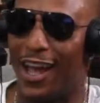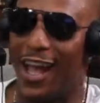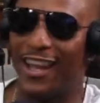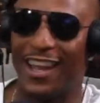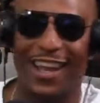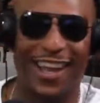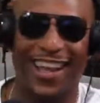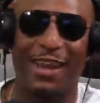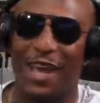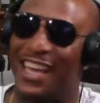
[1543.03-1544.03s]
It
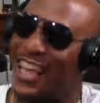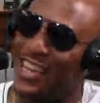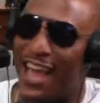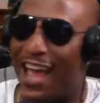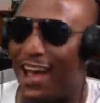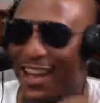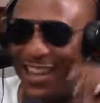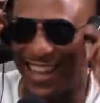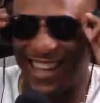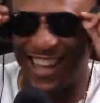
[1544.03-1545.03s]
get down. It